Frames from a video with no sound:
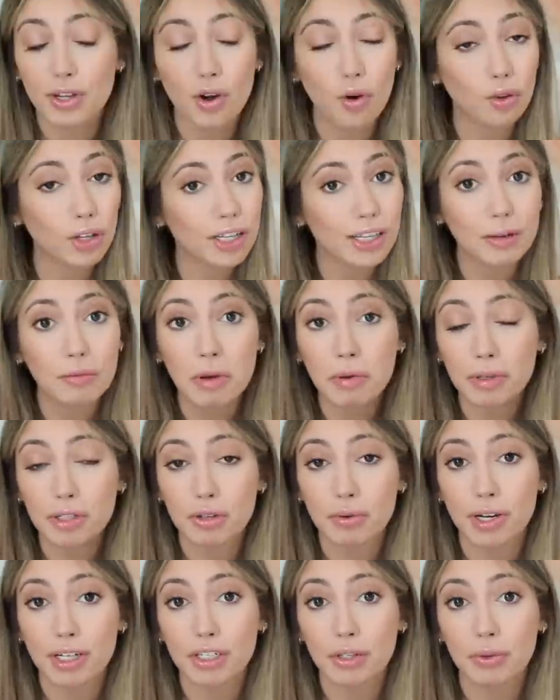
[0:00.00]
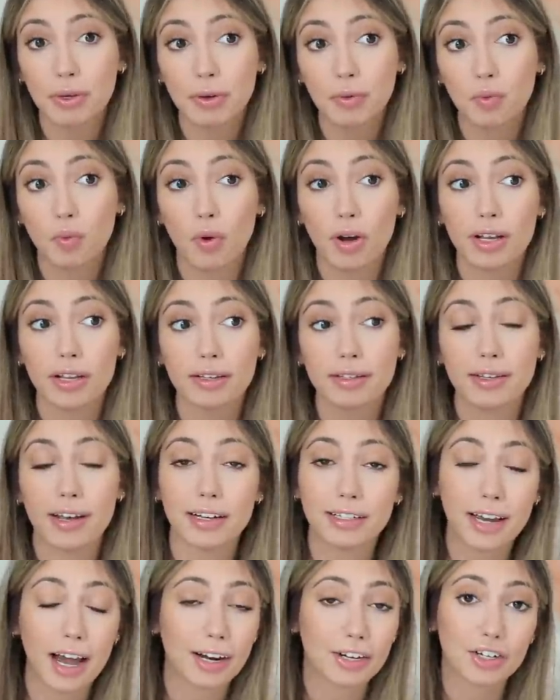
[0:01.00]
The only thing we were doing to it was
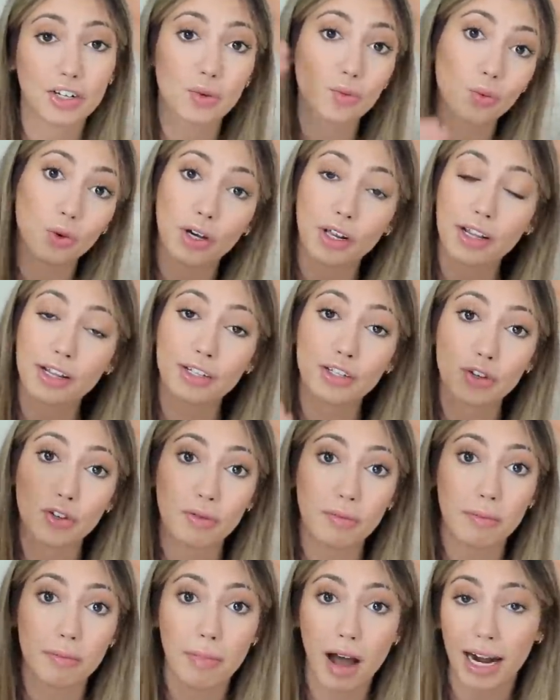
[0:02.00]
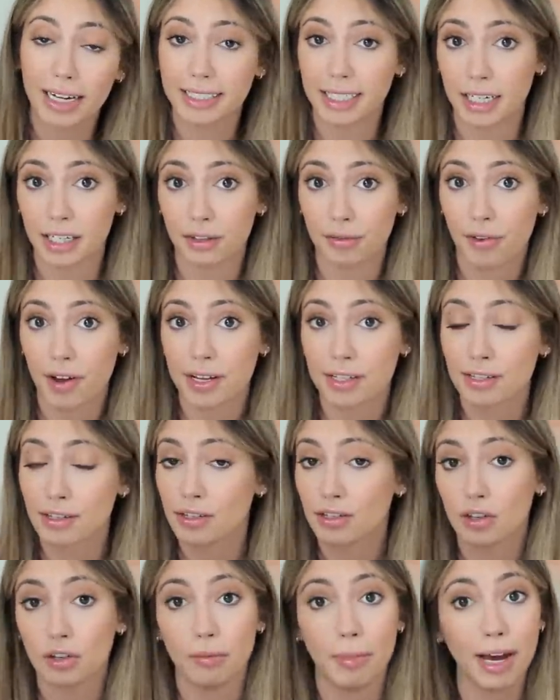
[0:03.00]
attaching wood to my side of the fence.
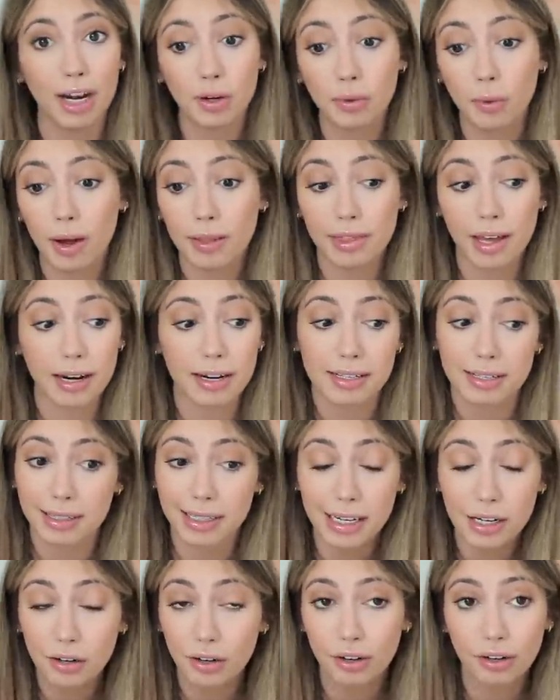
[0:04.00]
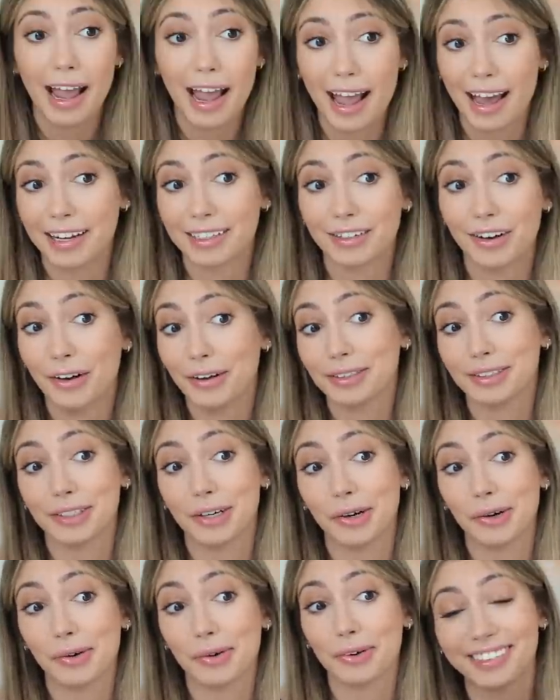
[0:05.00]
So no matter what, that is legal. And
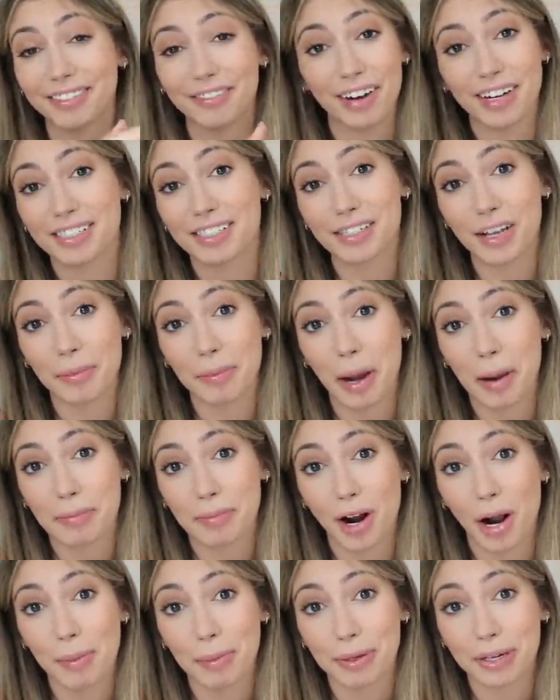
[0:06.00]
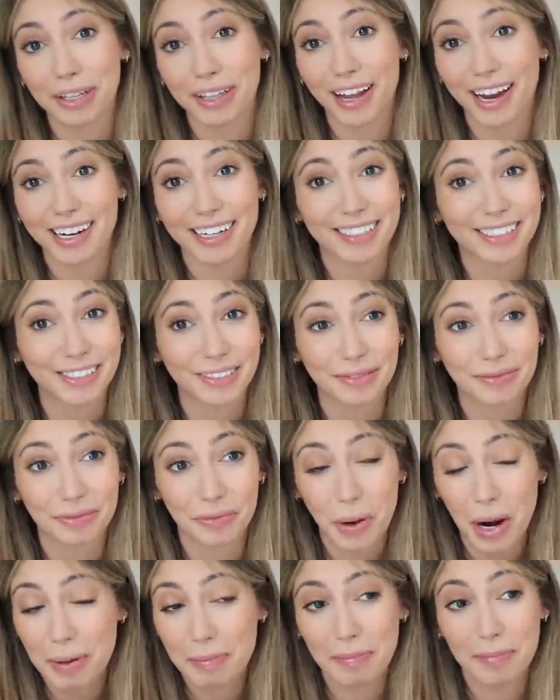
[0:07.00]
also the fence is on my property line. It's
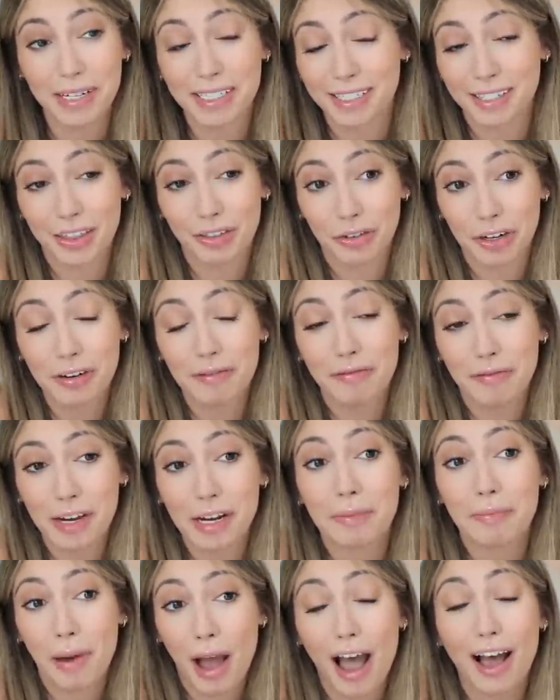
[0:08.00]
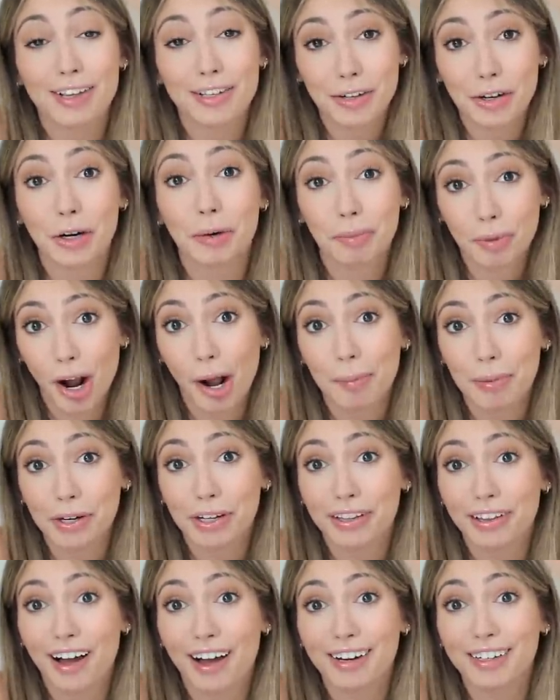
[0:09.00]
way, it's three feet past her
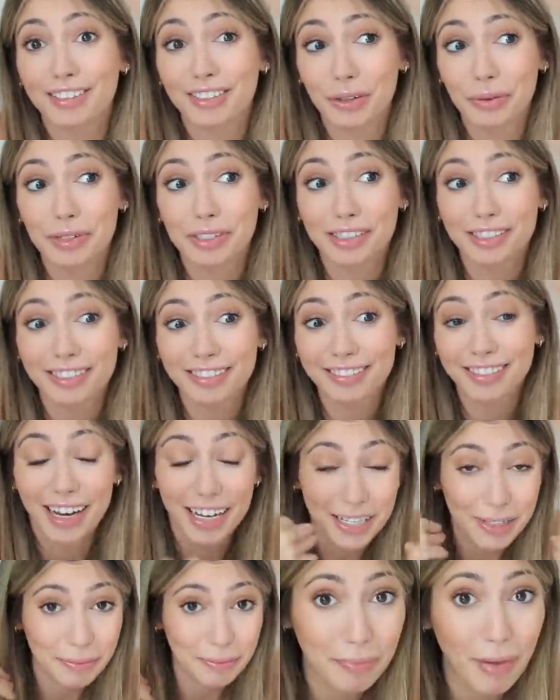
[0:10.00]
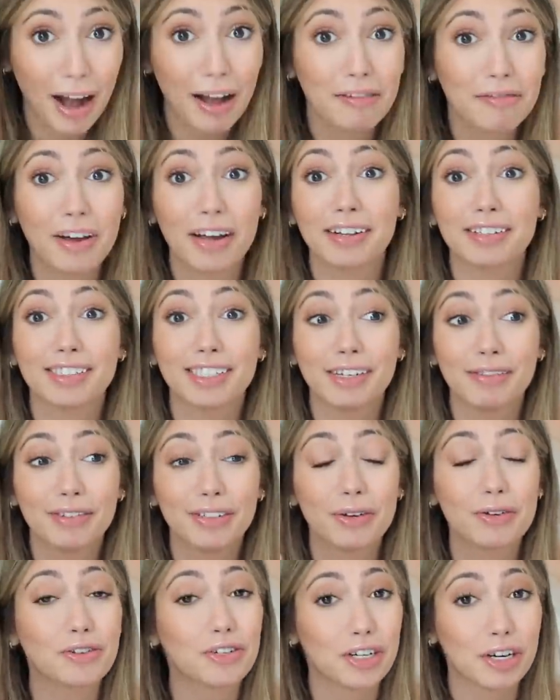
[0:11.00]
property line. So it's, it's my fence,
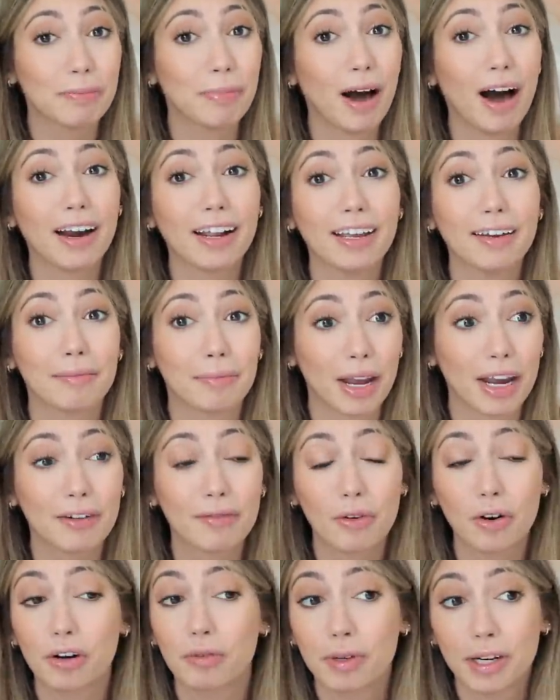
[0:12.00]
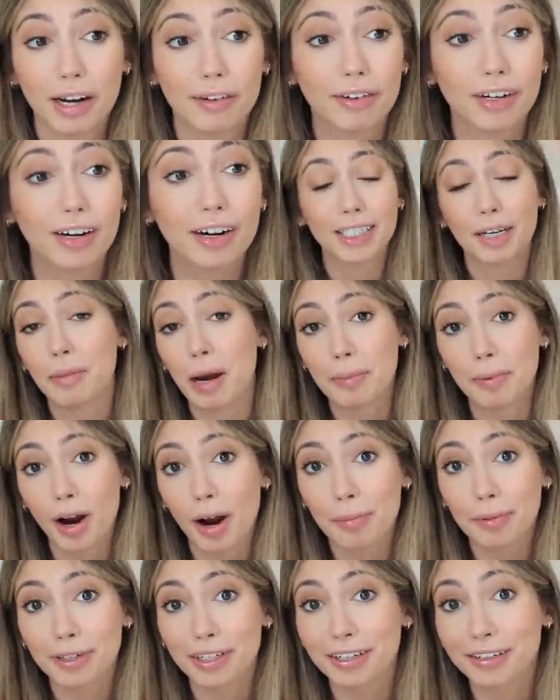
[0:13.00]
even though she bought it and paid for it, whatever, it's on my
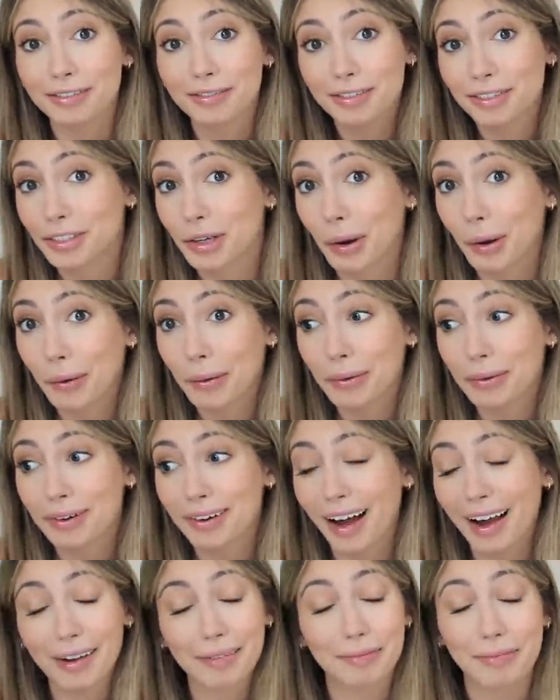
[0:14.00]
property. So I